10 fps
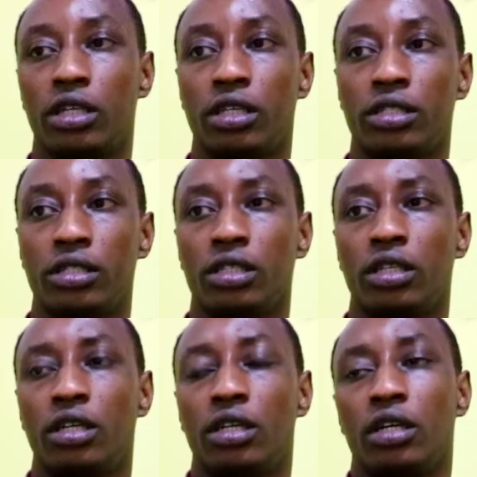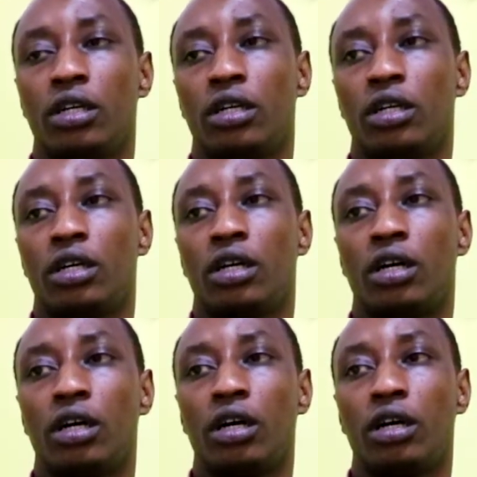years,
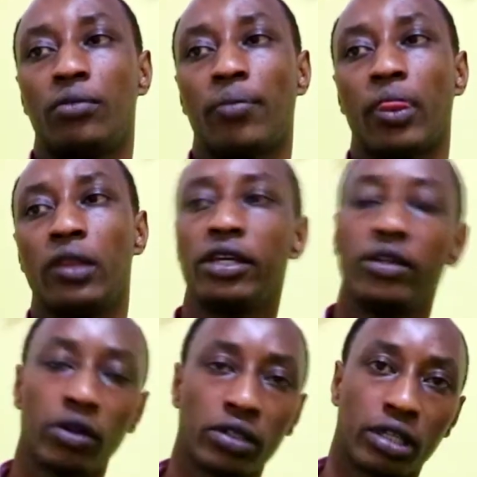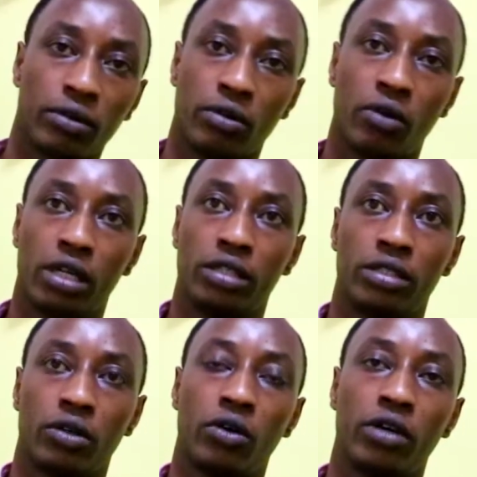uh, the doctor we want
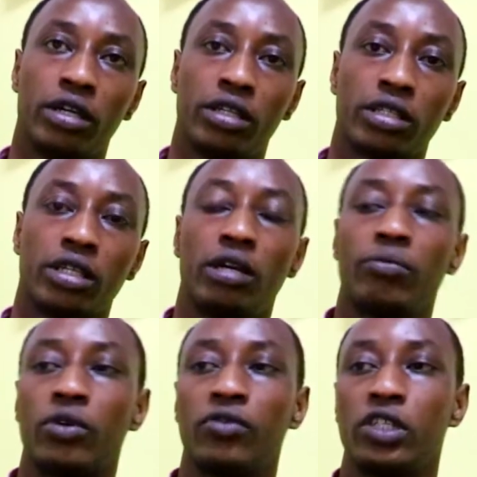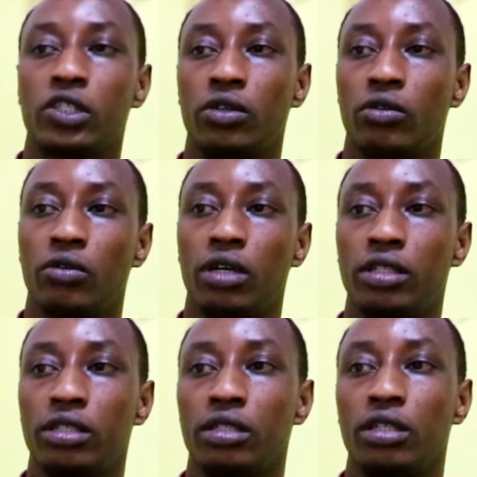or a healthcare professional we
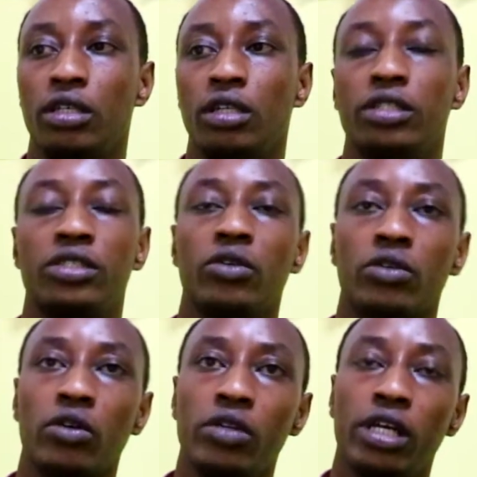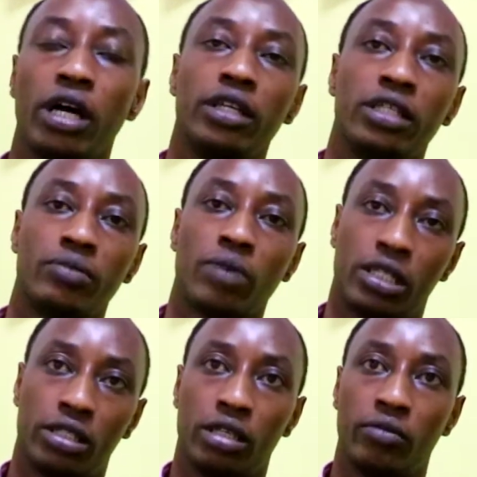want is not only an
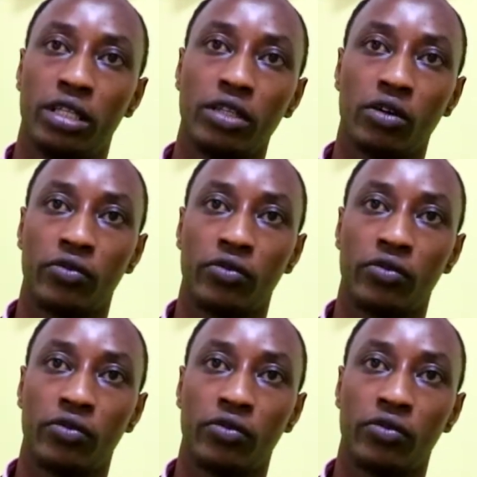expert in a medical